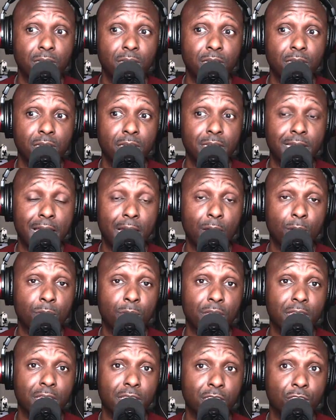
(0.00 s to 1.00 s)
Now,
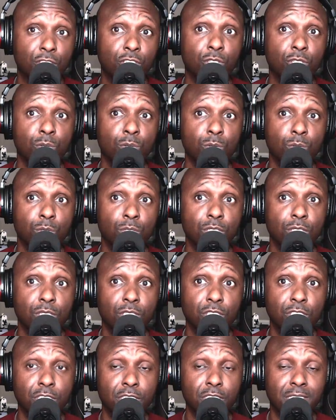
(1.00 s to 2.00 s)
the issues
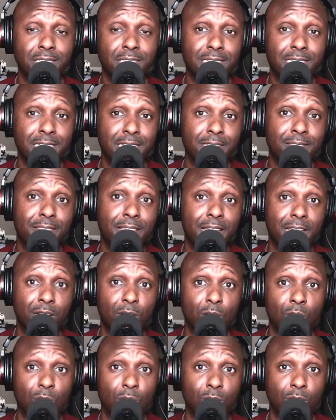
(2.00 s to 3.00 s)
she did that
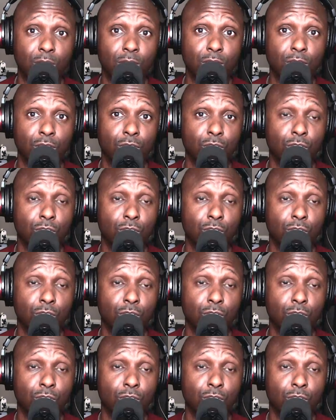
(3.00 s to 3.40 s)
on